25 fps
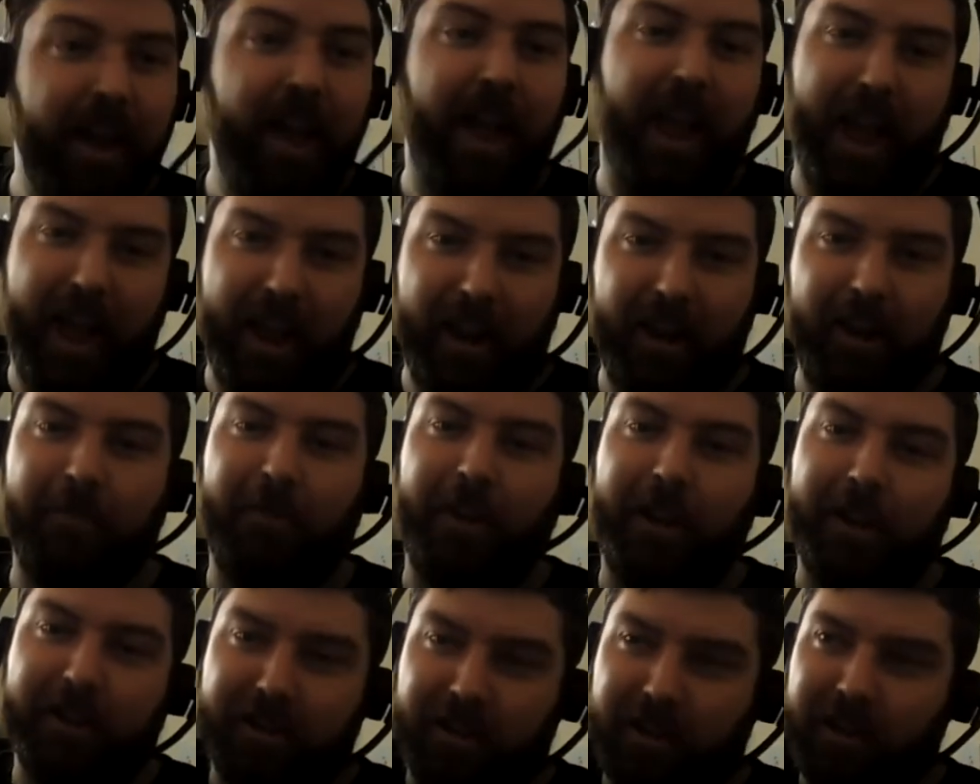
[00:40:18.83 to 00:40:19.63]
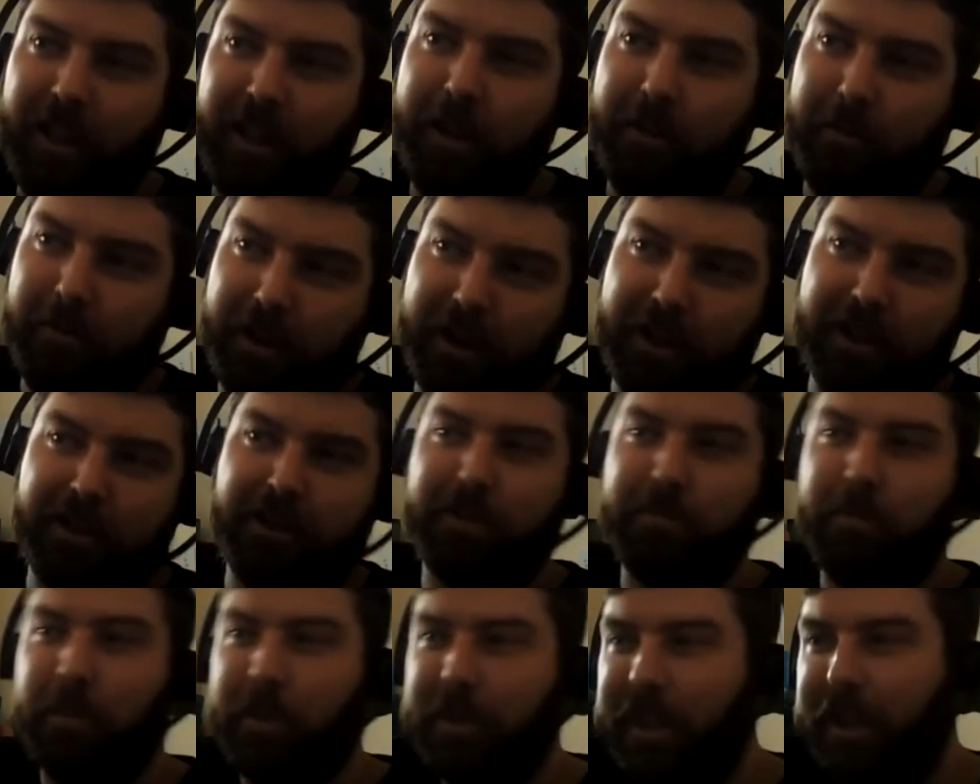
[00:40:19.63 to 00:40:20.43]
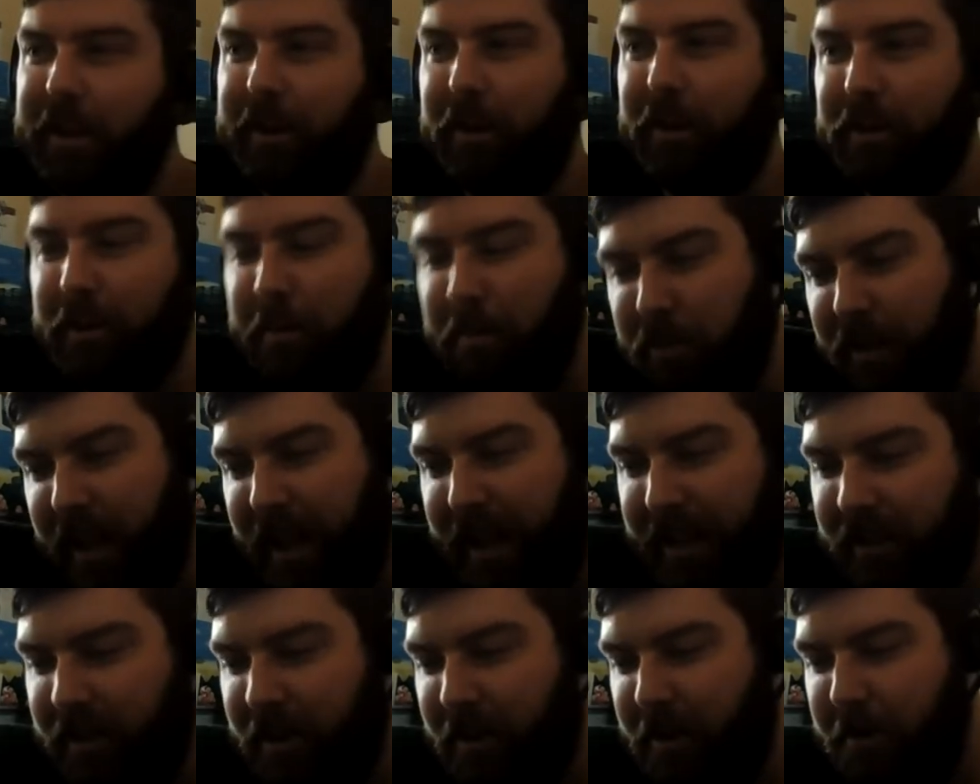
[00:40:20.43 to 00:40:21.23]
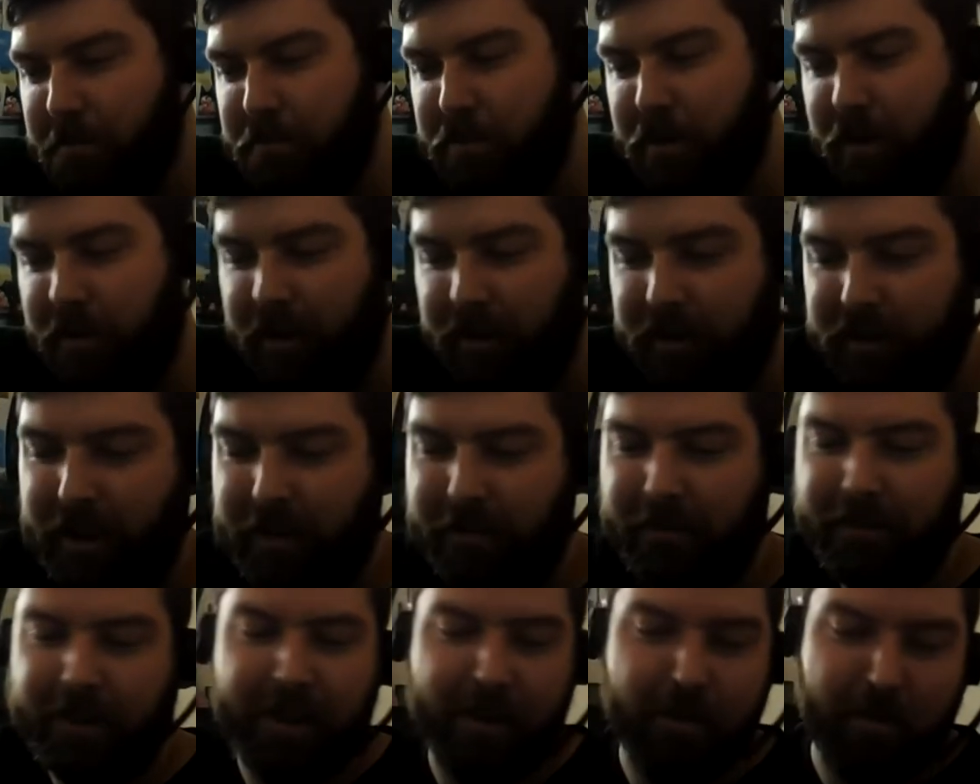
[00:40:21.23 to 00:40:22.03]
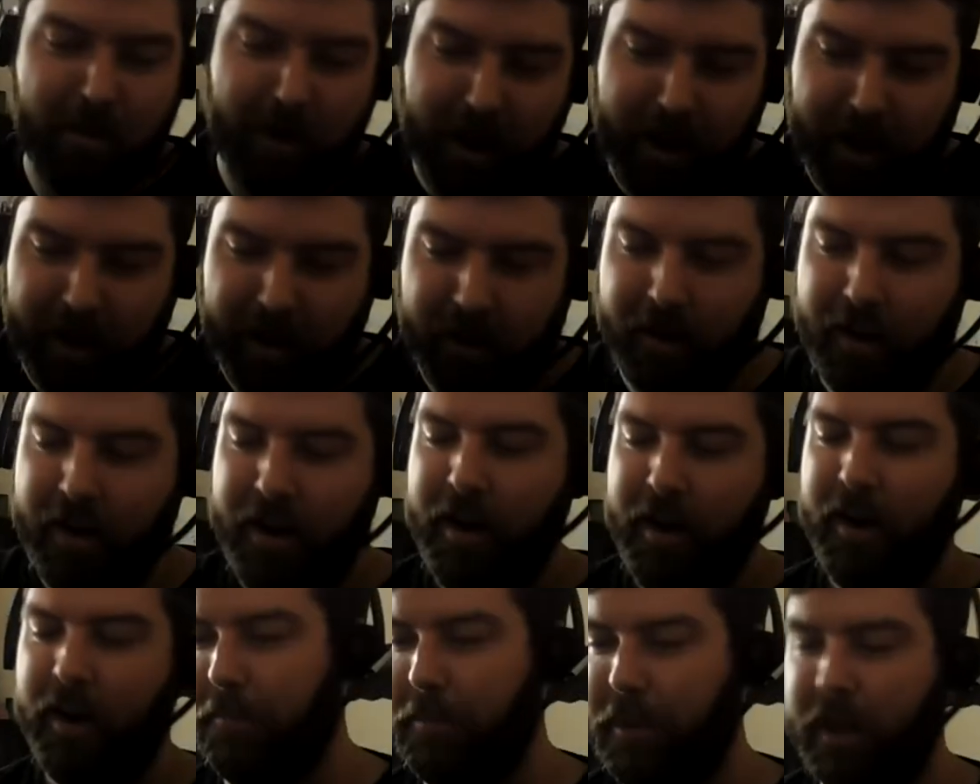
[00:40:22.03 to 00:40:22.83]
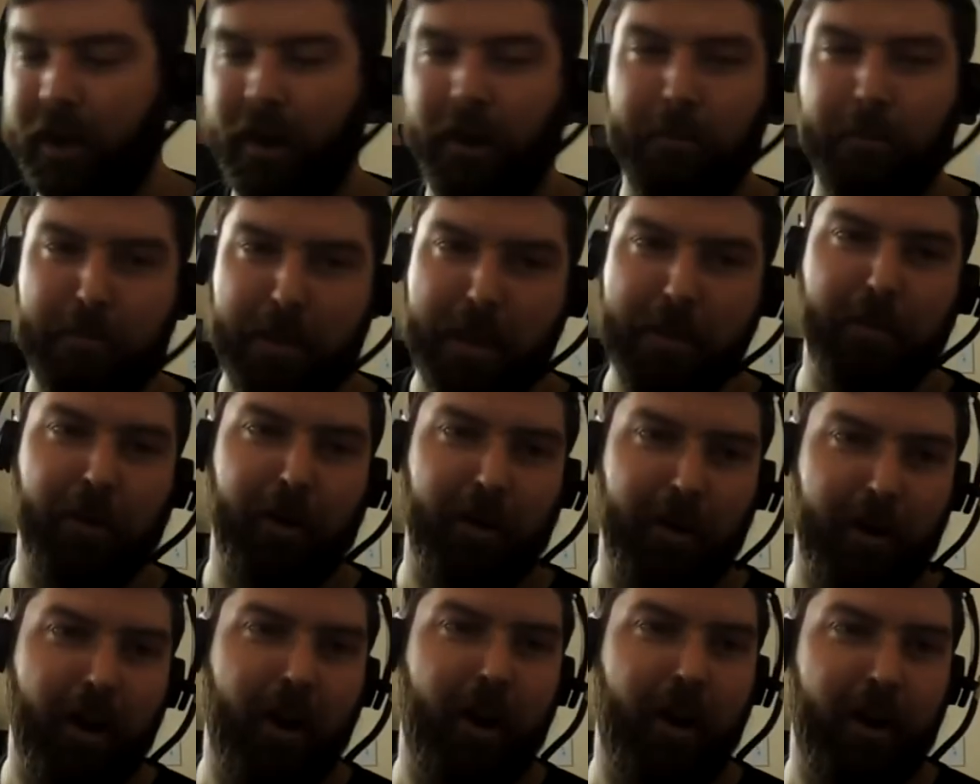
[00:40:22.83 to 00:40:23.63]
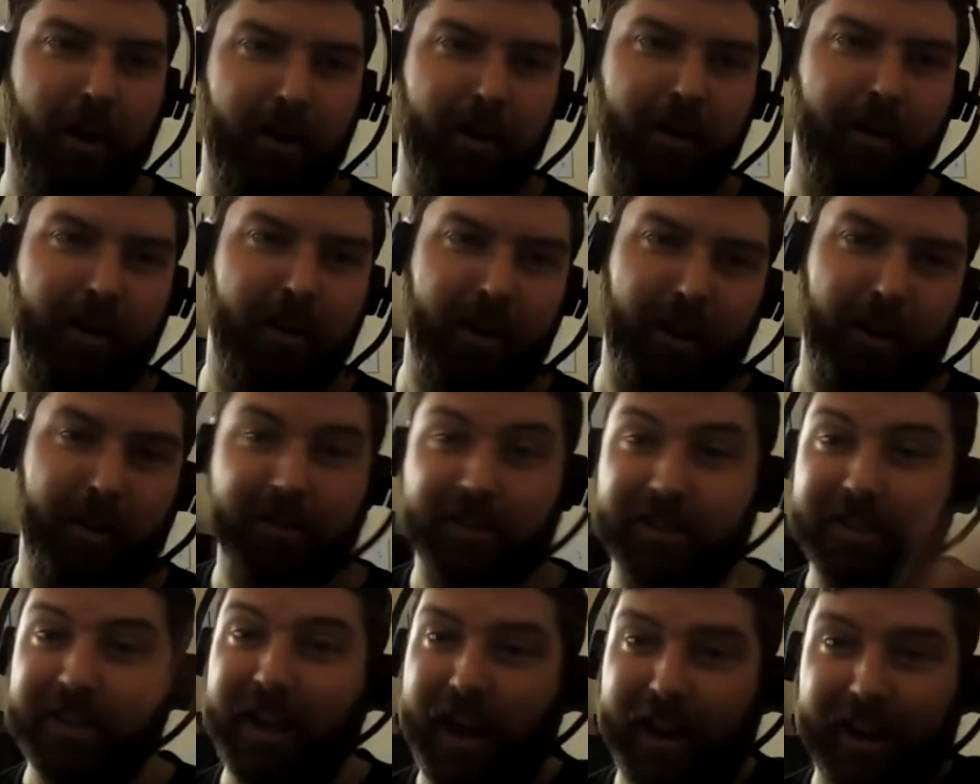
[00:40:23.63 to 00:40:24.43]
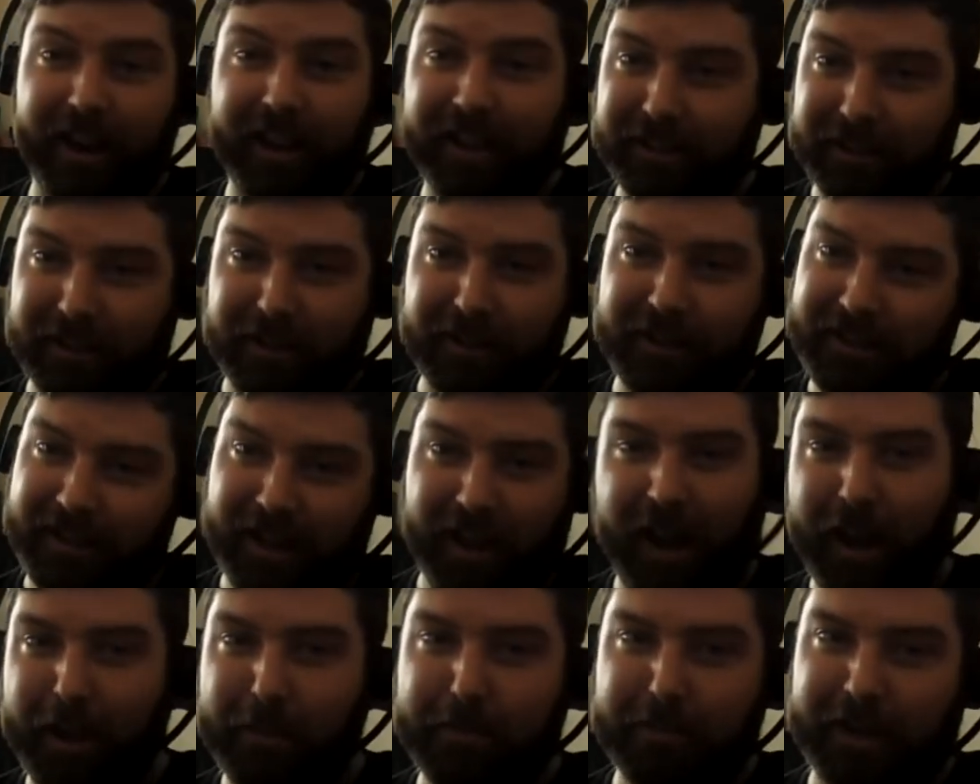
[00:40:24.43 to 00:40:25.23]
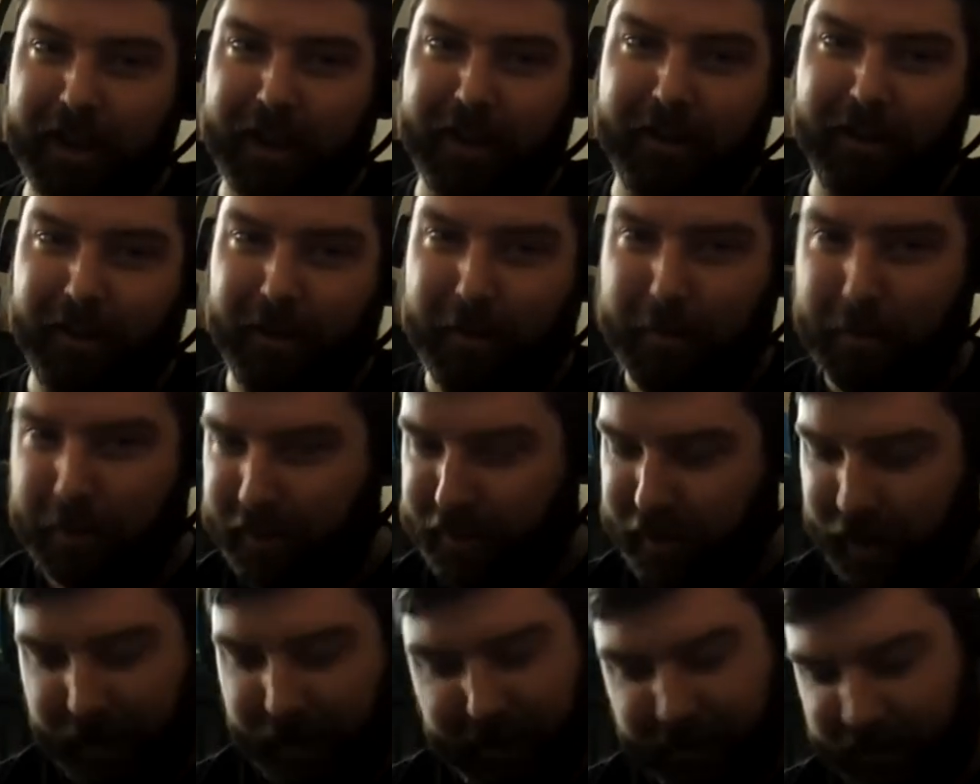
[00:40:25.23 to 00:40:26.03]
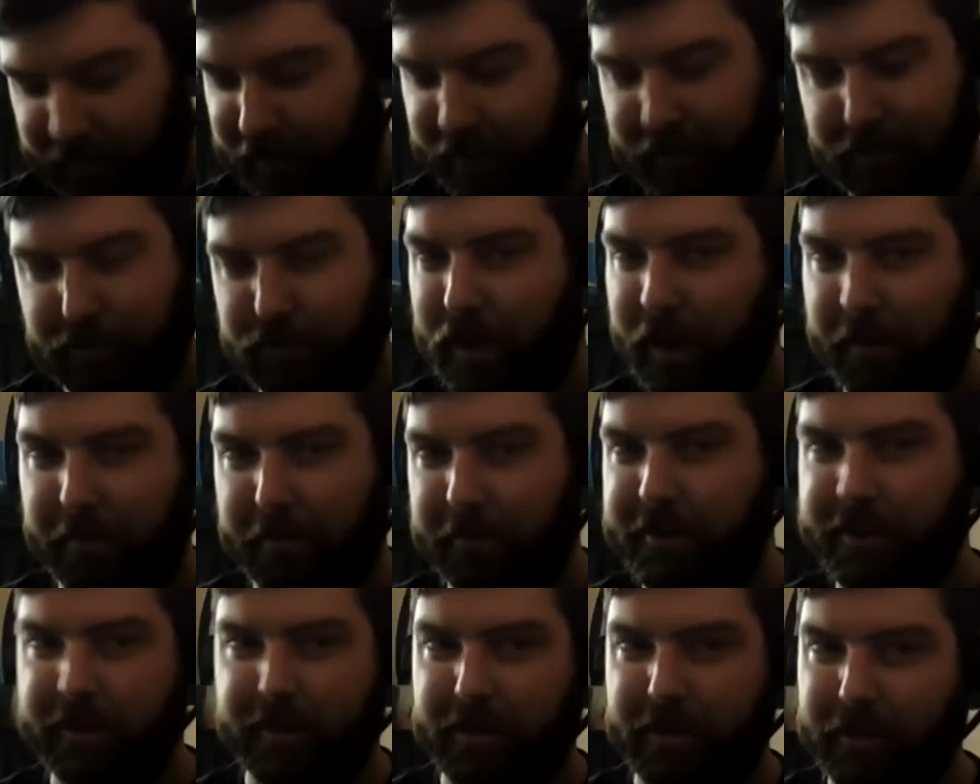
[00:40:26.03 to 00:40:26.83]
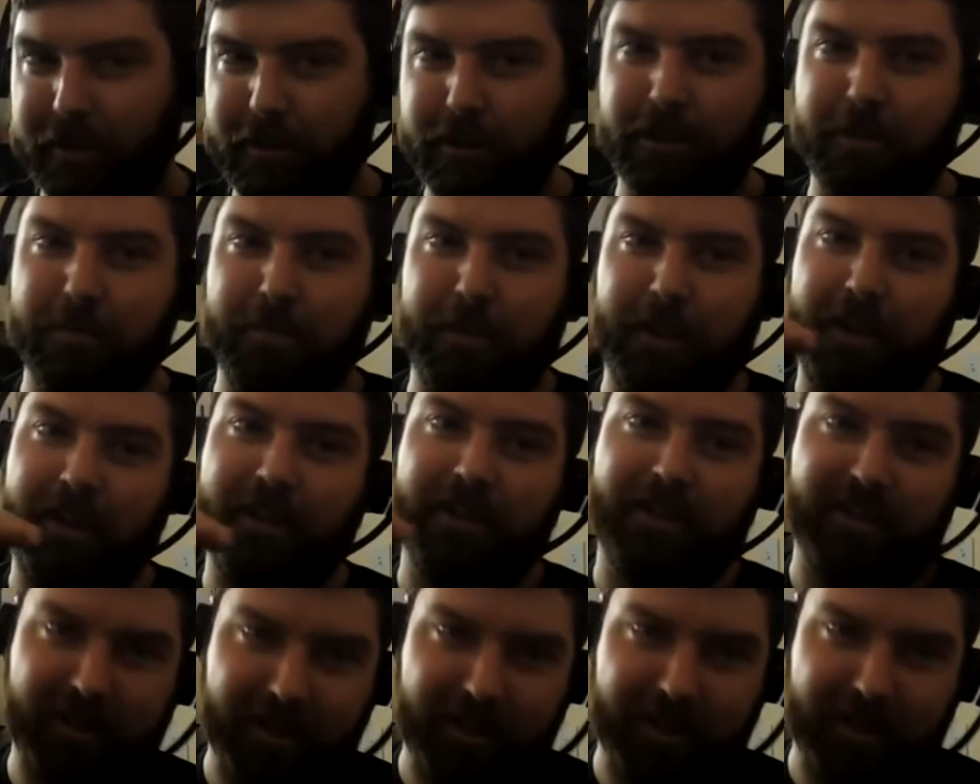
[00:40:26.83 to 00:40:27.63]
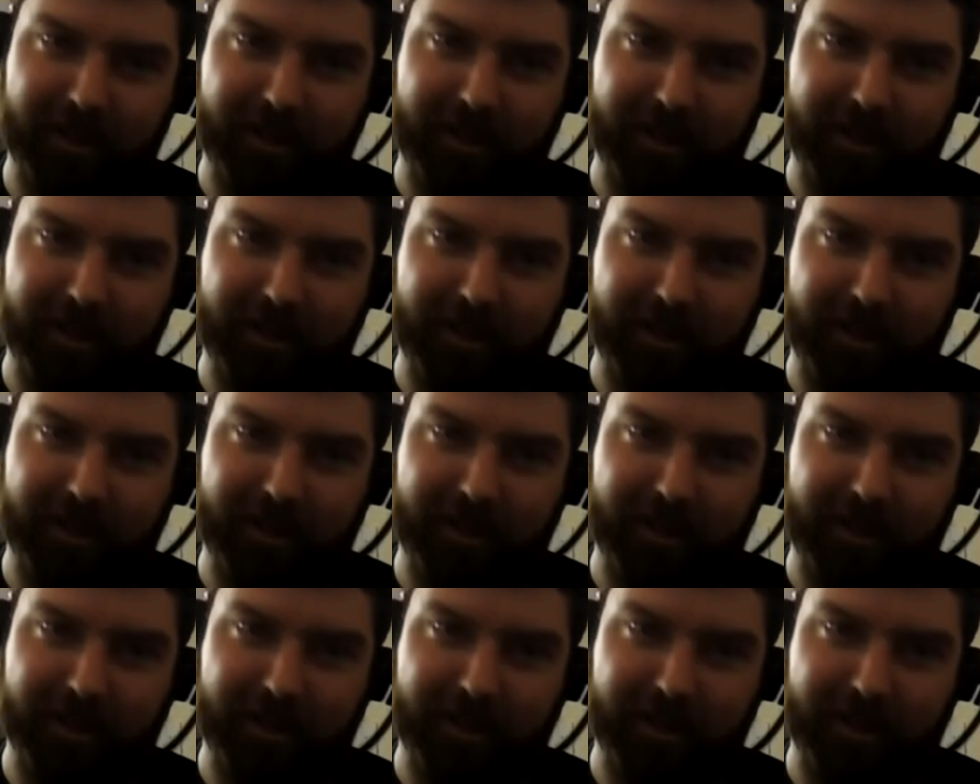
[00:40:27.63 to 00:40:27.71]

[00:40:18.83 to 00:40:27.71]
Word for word: and eventually they reach what they call the plateau of productivity where you know people are, are you know it's not as good as the hype cycle but not at the trough of disillusionment it's